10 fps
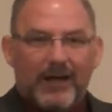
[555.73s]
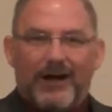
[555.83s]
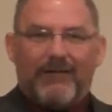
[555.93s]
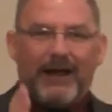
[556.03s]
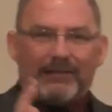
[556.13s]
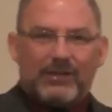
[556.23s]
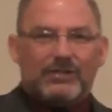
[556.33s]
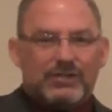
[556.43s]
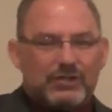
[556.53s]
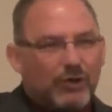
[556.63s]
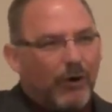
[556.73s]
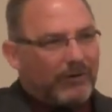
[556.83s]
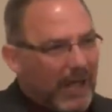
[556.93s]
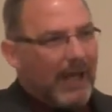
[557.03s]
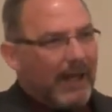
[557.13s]
All right, this is your
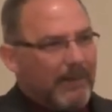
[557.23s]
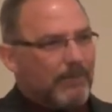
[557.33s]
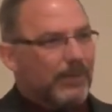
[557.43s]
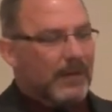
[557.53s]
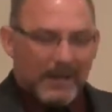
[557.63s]
time.